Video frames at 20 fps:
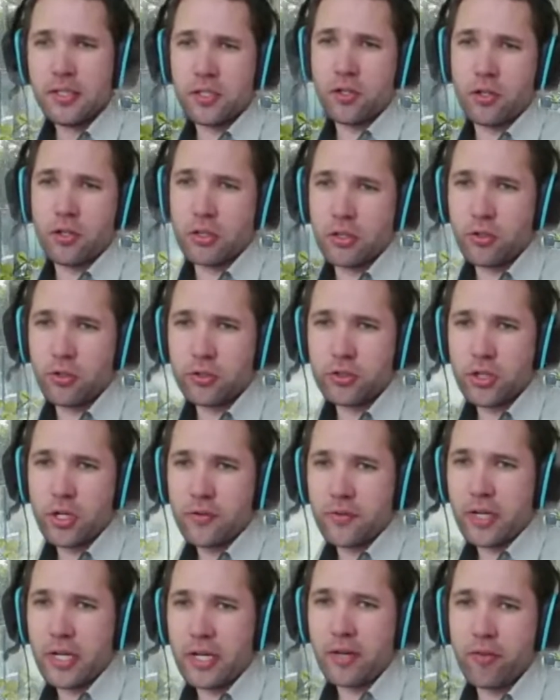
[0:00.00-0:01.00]
God looked
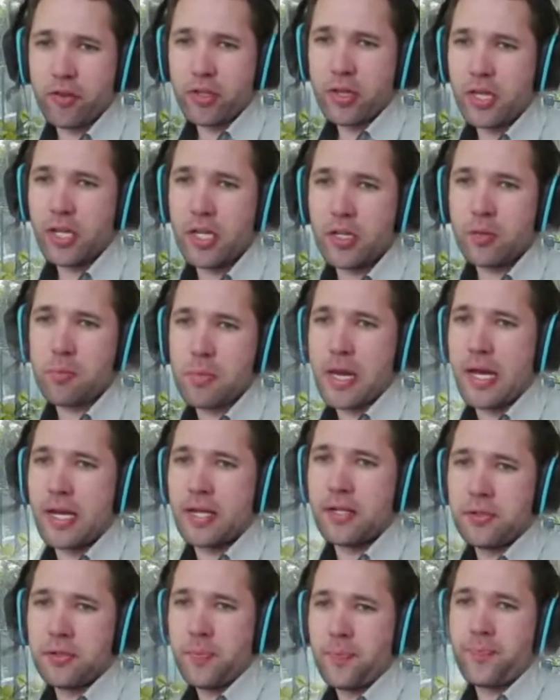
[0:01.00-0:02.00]
over everything he'd
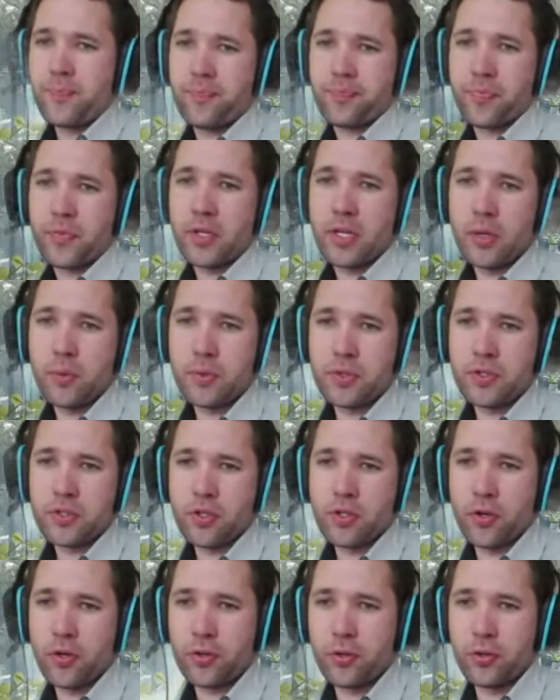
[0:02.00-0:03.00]
made. It was
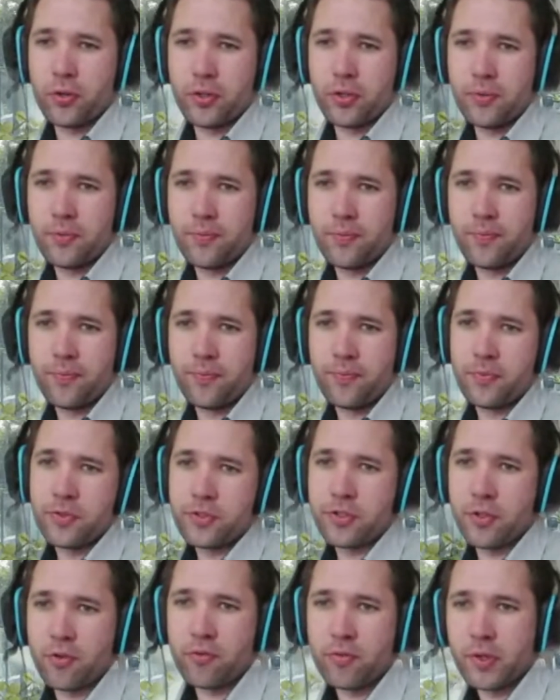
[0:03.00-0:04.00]
so good,
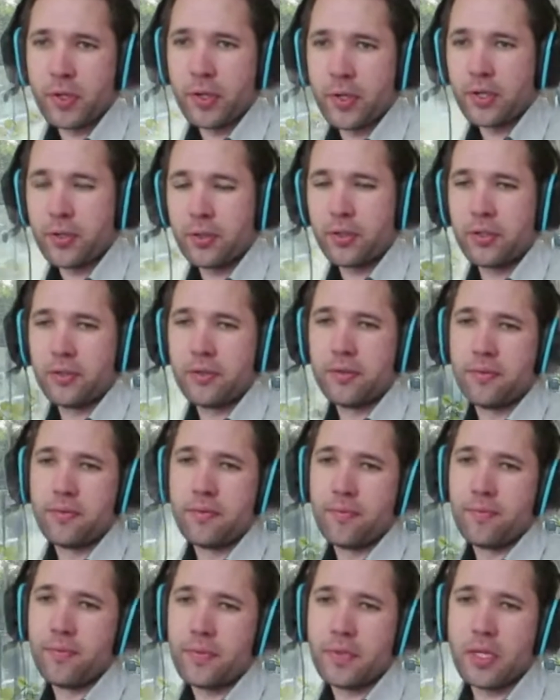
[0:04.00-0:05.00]
so very good.
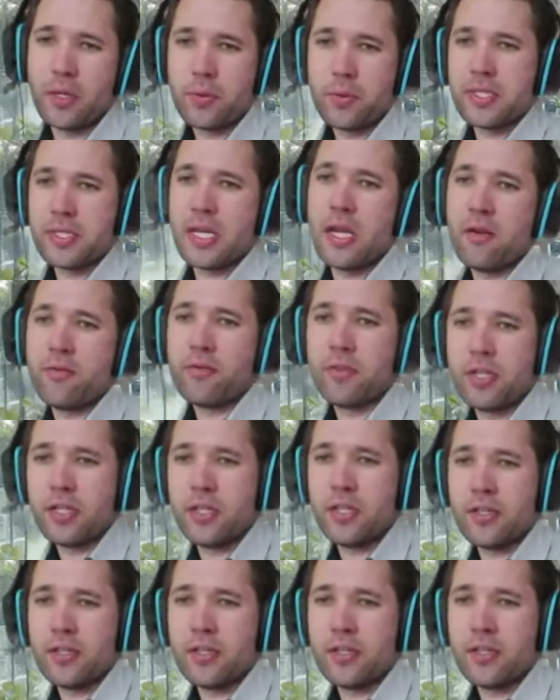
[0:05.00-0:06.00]
It was
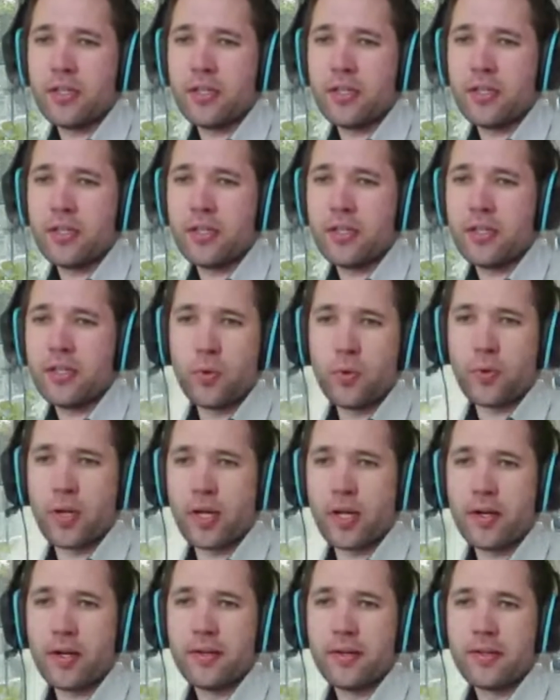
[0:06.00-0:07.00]
evening, it was
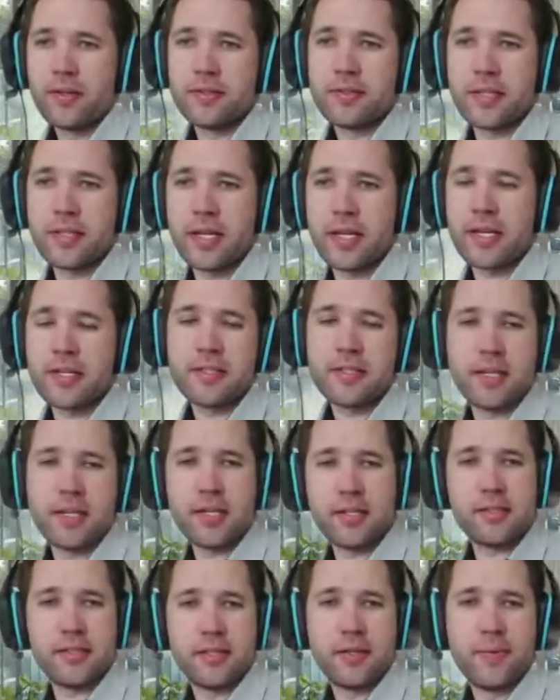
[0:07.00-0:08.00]
morning, day
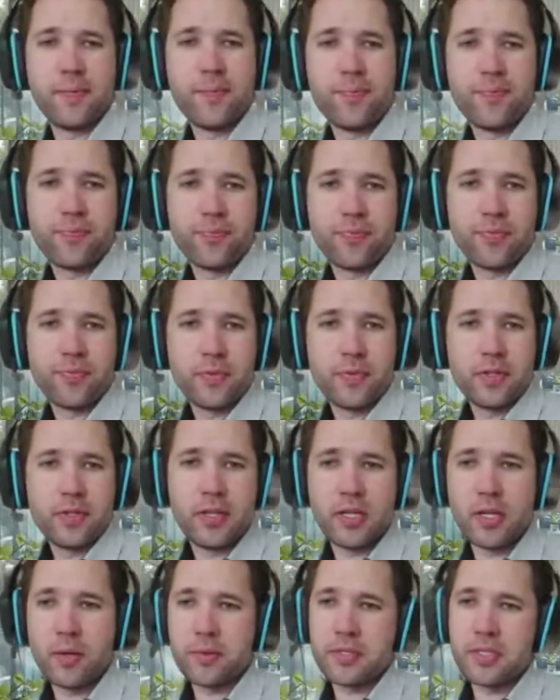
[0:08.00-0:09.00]
six.
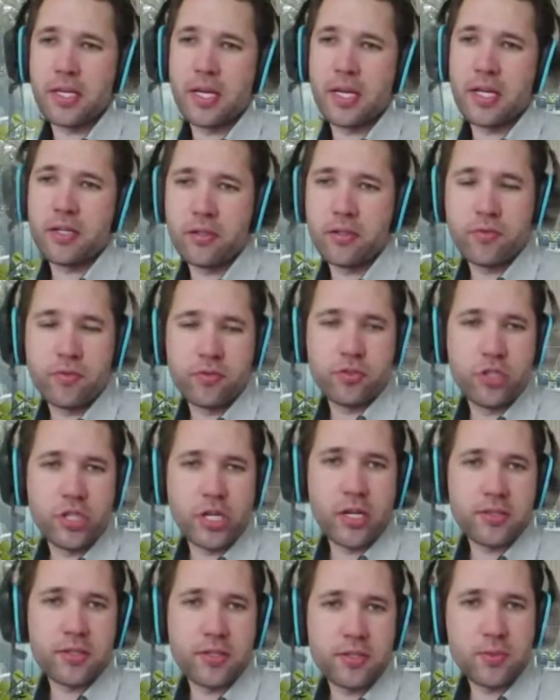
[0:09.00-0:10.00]
And that was the end of
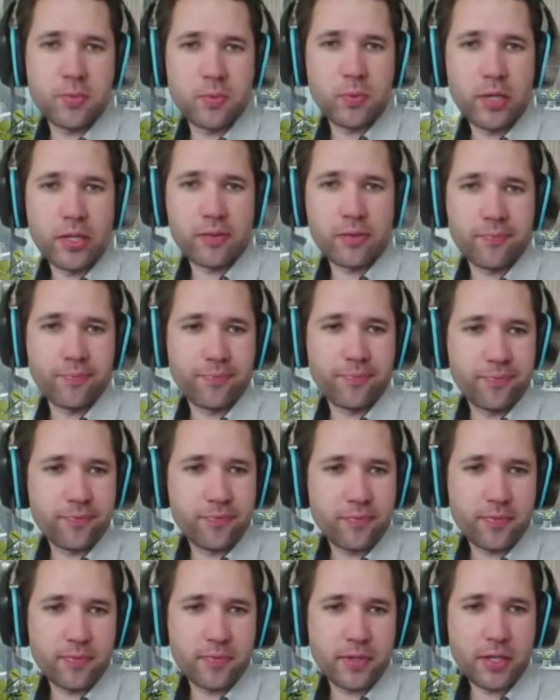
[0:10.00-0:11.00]
Genesis 1.
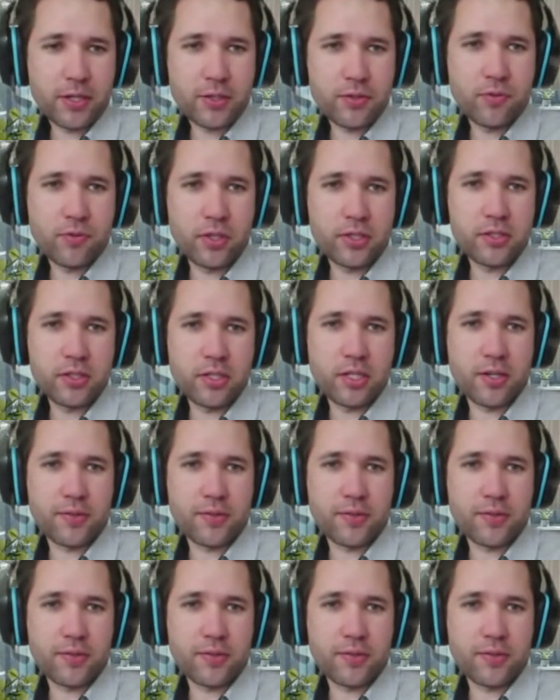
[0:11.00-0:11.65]
Thanks for listening.